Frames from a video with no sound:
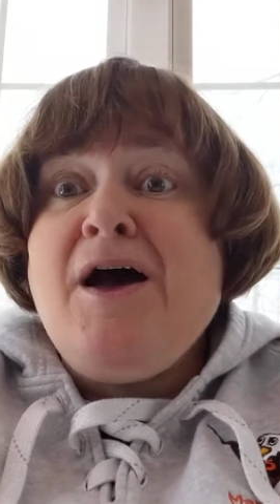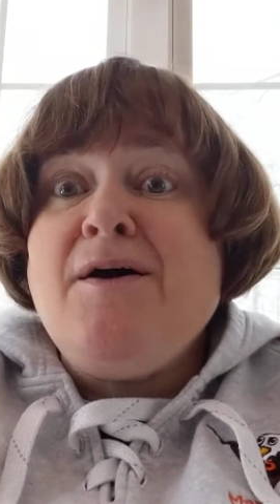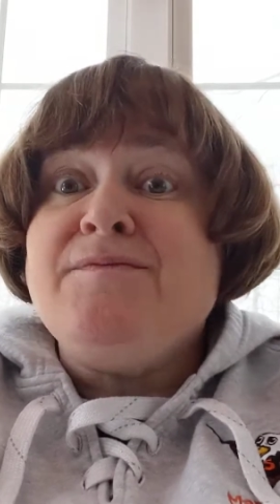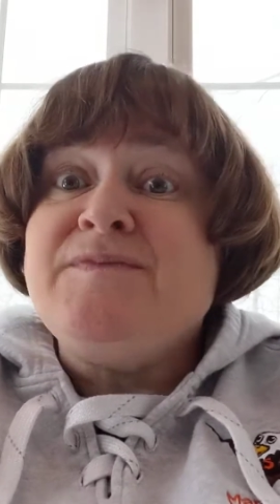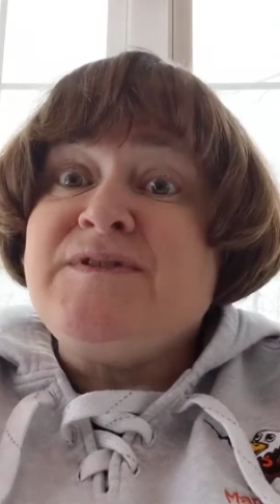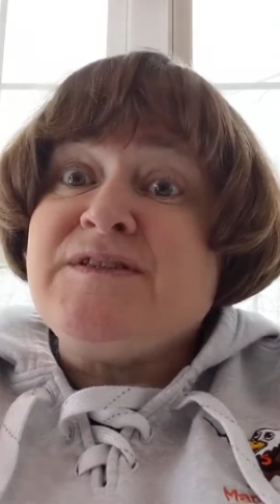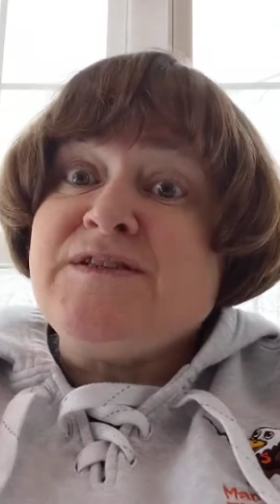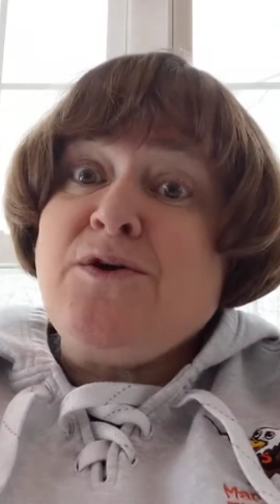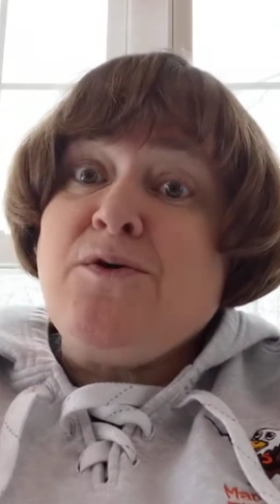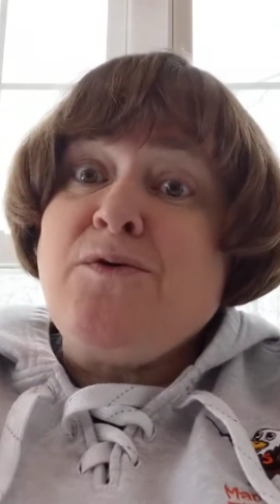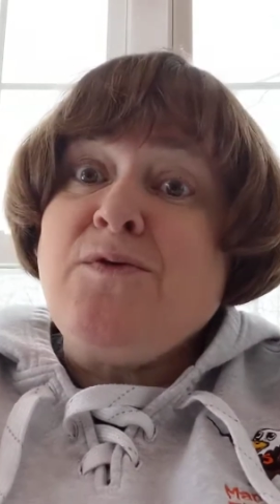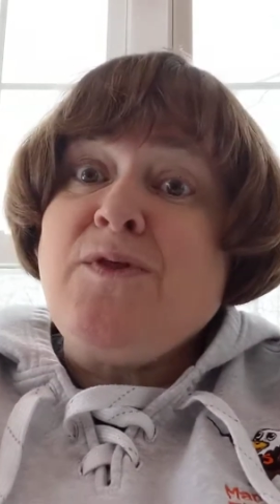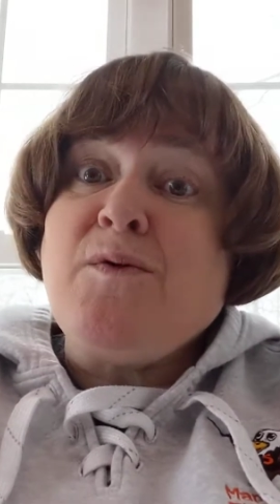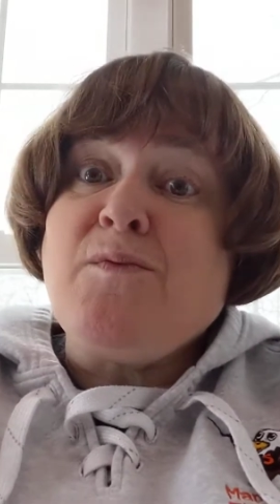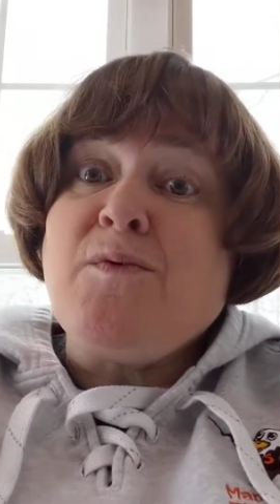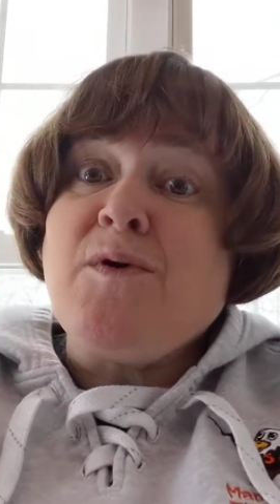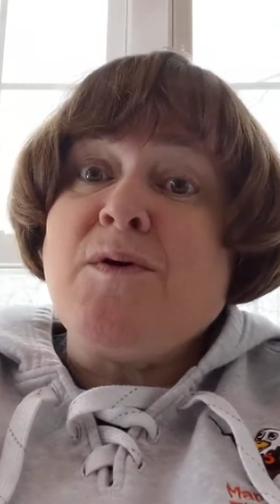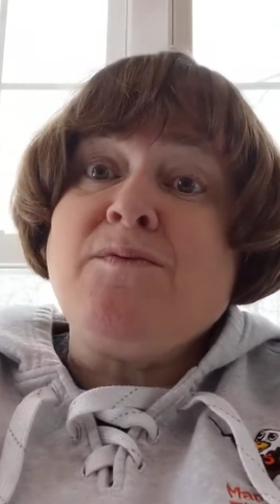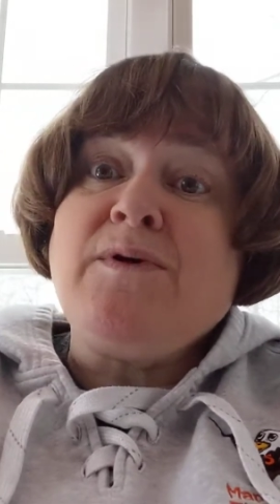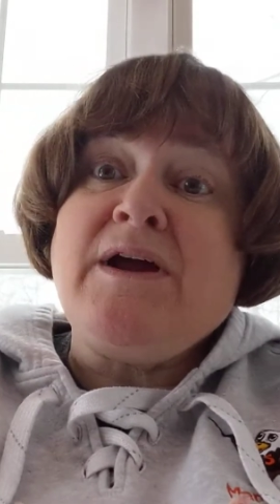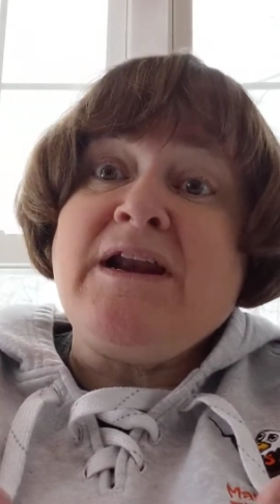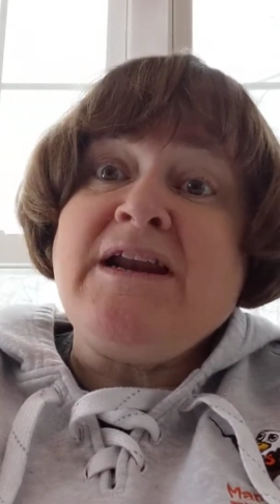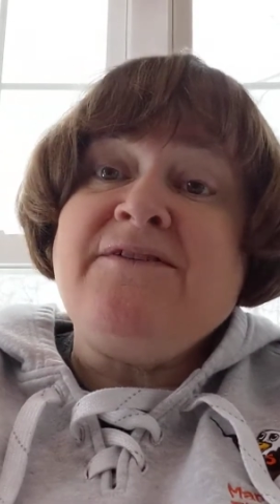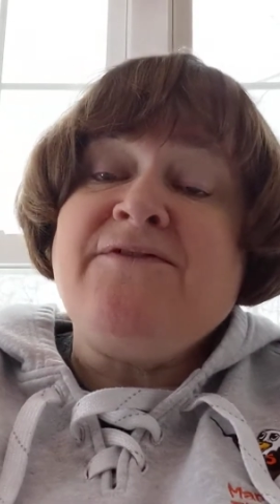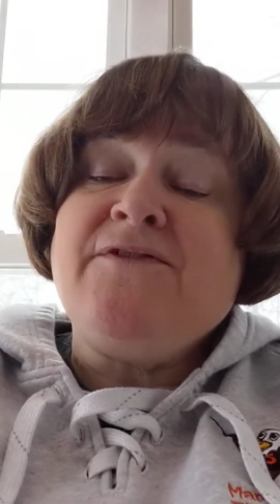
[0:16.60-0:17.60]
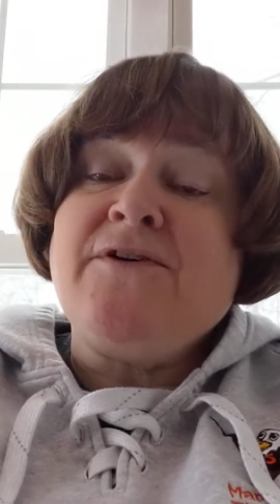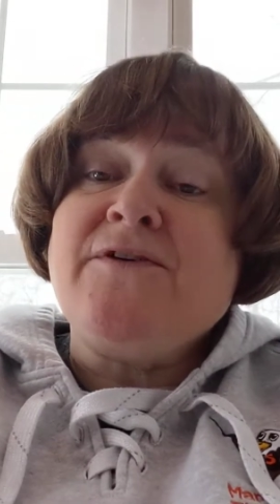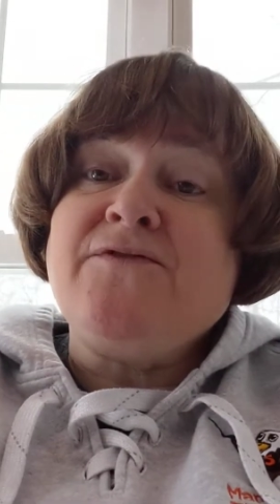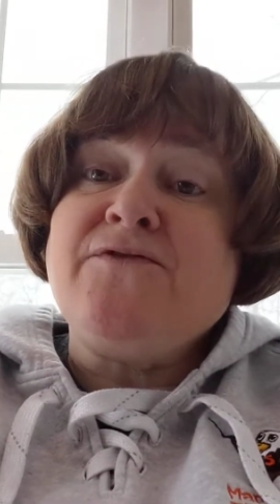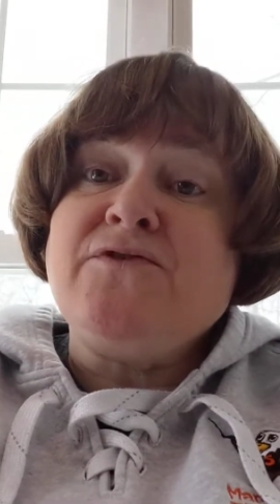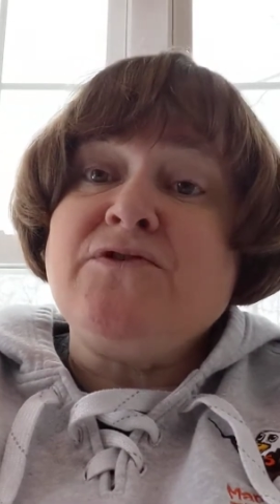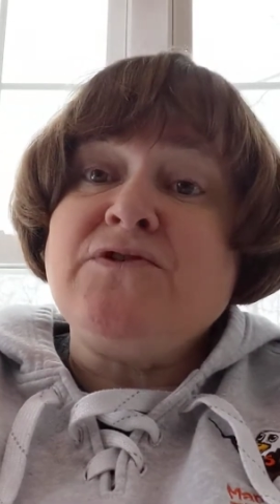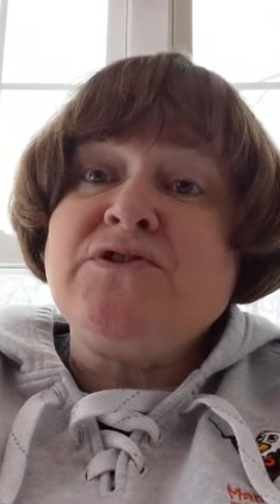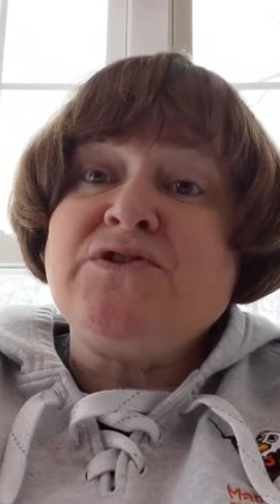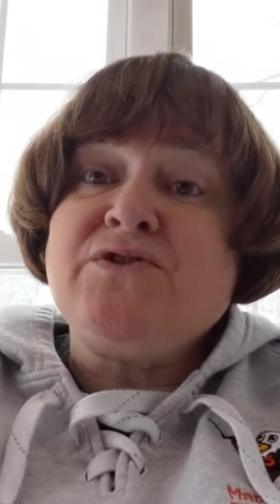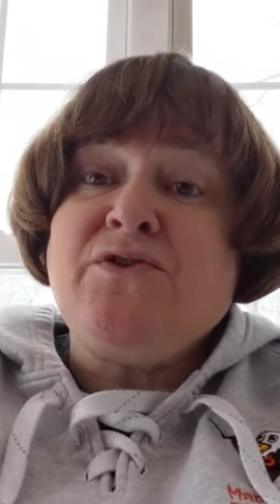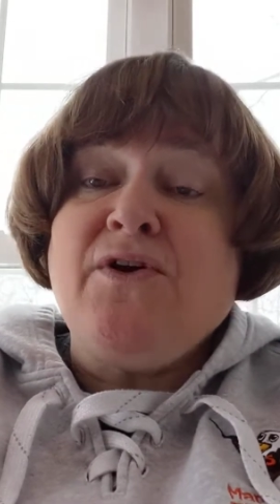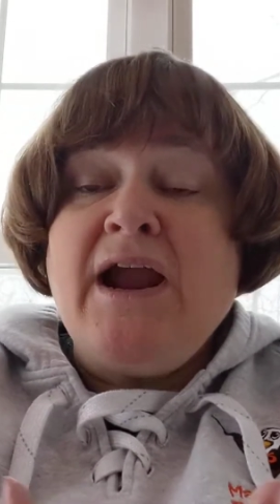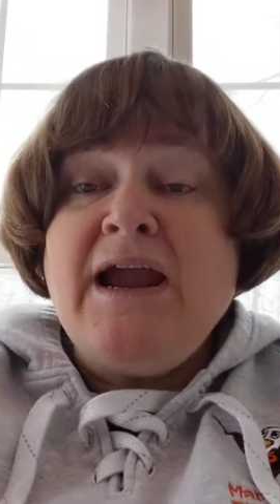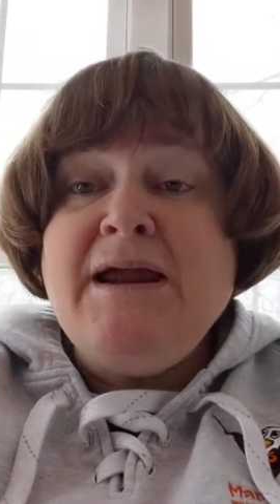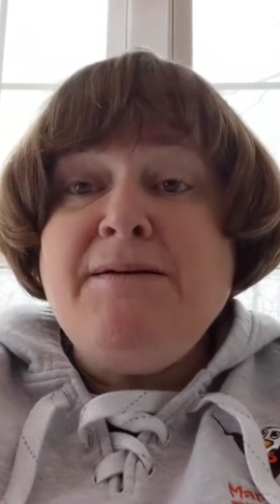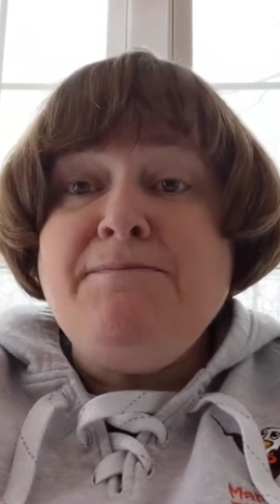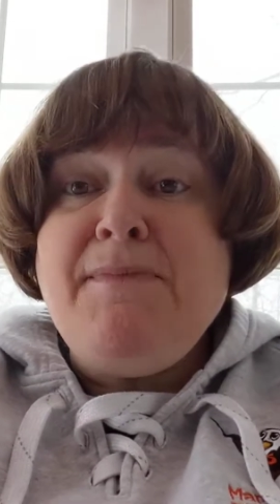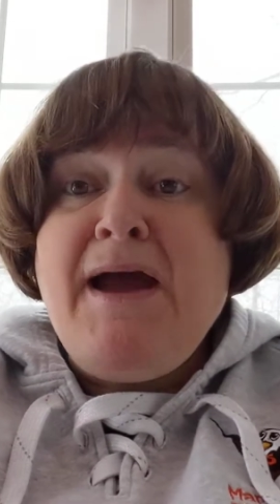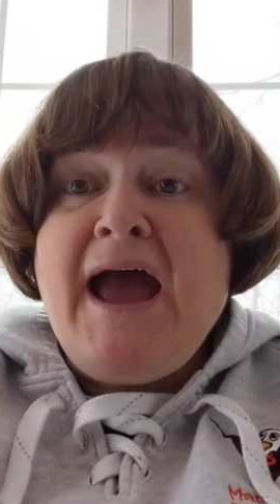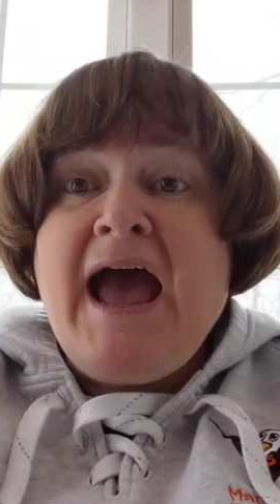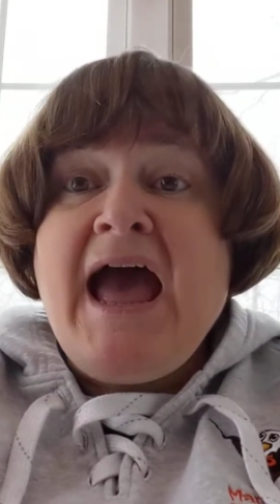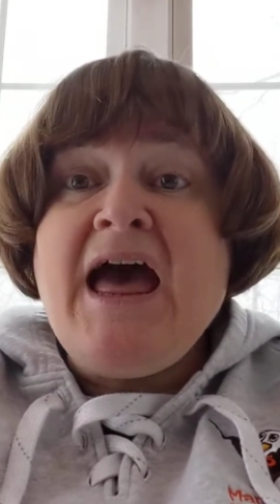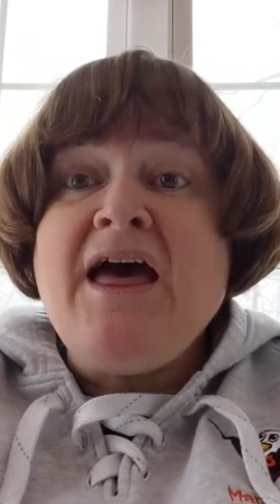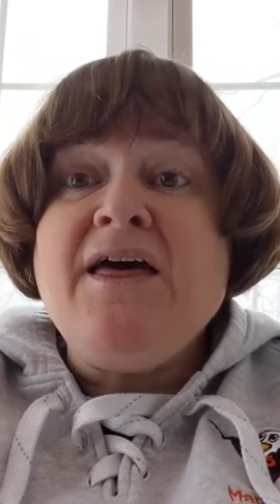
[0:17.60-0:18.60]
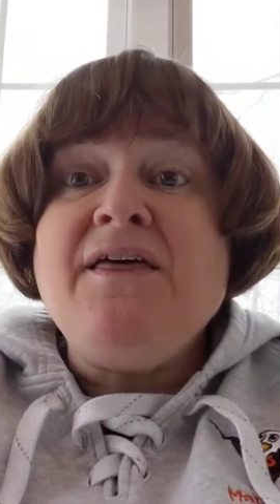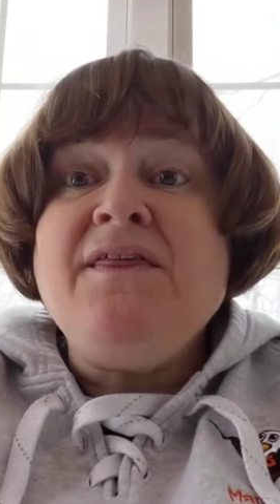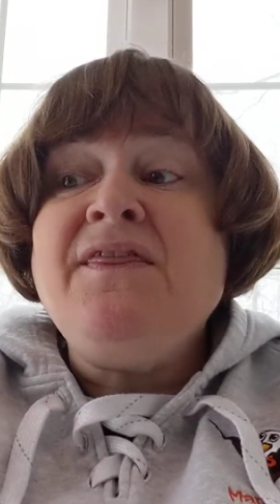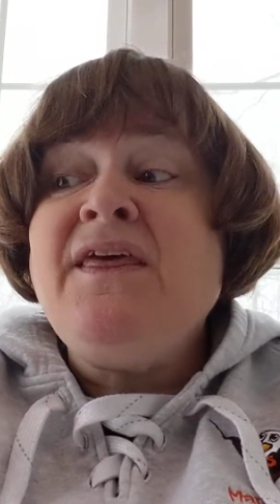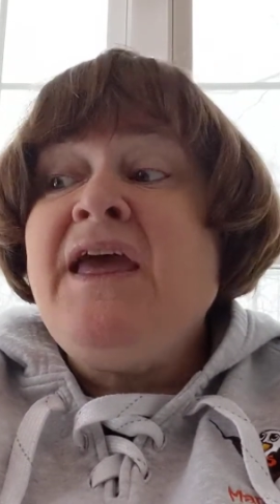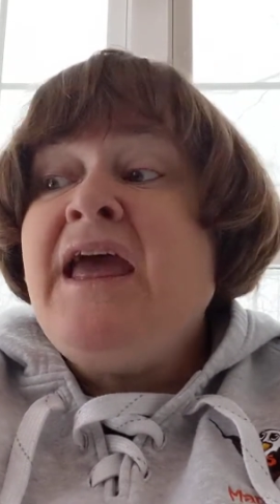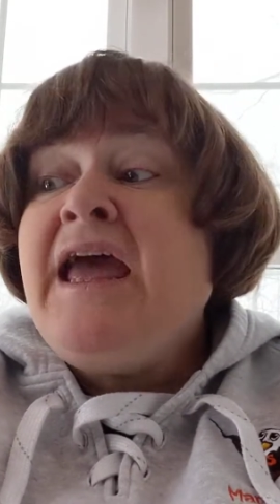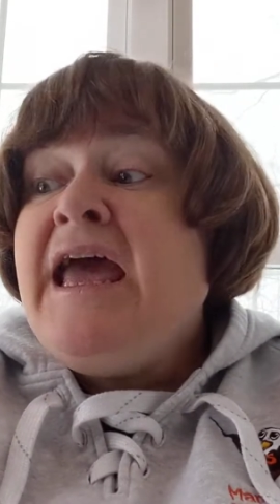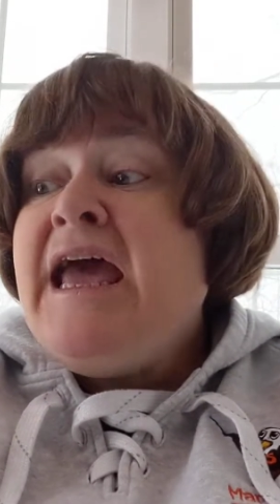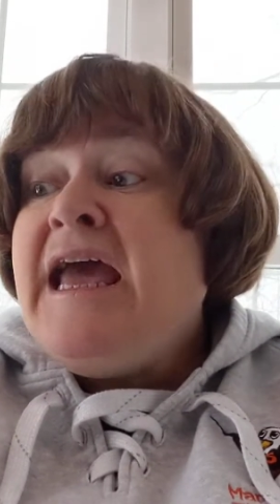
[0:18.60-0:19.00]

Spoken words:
so that we're ready for first grade math.